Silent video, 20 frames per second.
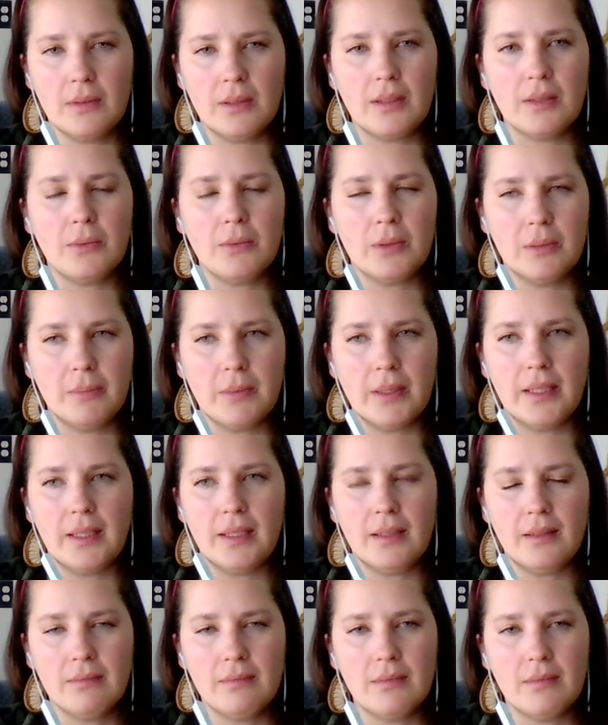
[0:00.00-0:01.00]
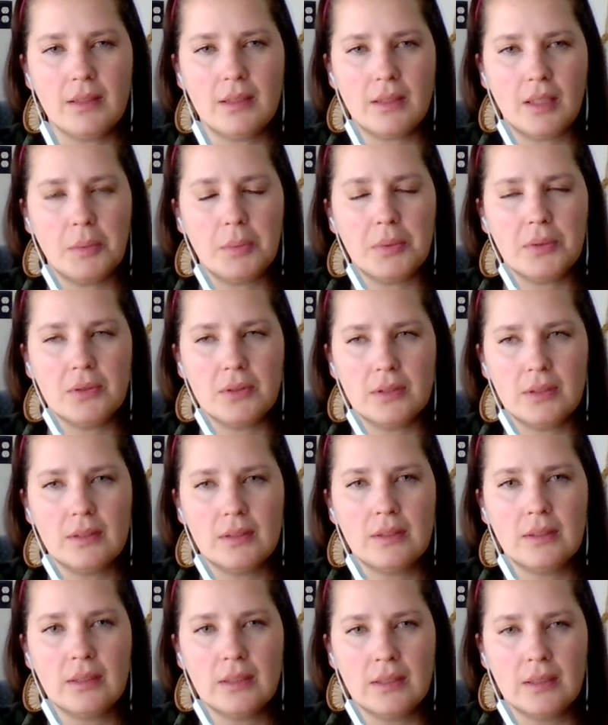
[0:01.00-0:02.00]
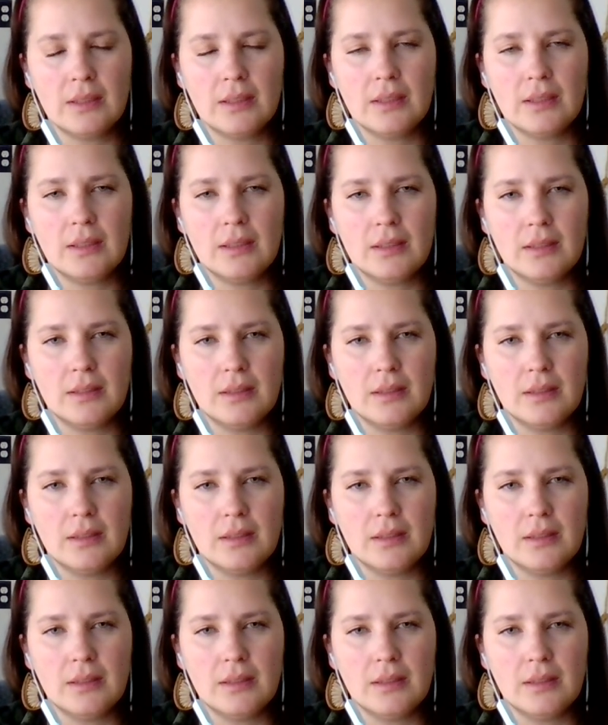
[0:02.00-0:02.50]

are, are one of my staples. Mm -hmm.